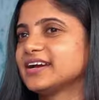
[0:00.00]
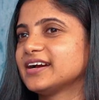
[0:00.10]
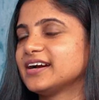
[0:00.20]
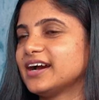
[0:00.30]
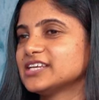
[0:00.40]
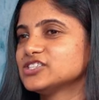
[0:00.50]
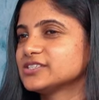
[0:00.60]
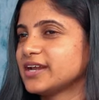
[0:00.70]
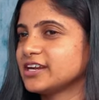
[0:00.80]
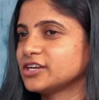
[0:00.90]
uh, I
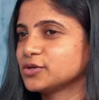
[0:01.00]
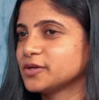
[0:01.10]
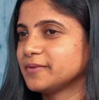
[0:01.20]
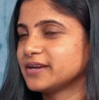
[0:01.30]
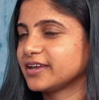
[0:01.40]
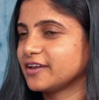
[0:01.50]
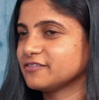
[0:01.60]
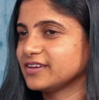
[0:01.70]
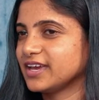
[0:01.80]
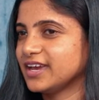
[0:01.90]
just ran into him at a
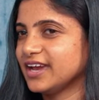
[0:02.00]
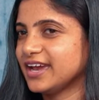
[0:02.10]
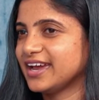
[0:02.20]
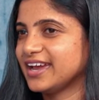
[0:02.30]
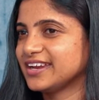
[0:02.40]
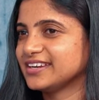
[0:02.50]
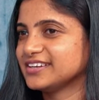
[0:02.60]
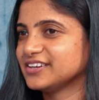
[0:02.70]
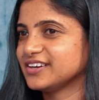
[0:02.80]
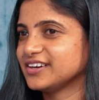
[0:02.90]
cafe,
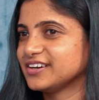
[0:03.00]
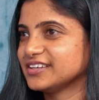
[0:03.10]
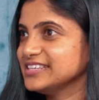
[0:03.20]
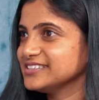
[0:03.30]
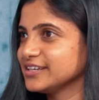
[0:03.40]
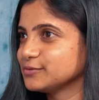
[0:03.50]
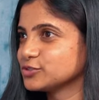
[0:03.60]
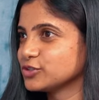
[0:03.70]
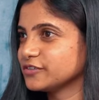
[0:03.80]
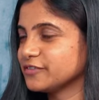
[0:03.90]
and uh, he said he
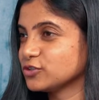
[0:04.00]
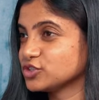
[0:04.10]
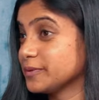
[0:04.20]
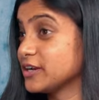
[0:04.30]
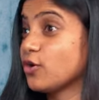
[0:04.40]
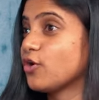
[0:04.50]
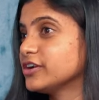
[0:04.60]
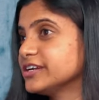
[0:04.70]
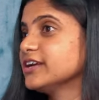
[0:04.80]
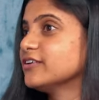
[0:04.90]
was doing the fellowship. I'd
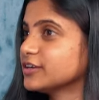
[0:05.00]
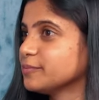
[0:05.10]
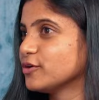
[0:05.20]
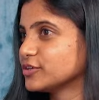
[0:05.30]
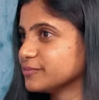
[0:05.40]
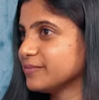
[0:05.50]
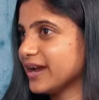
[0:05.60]
already heard about it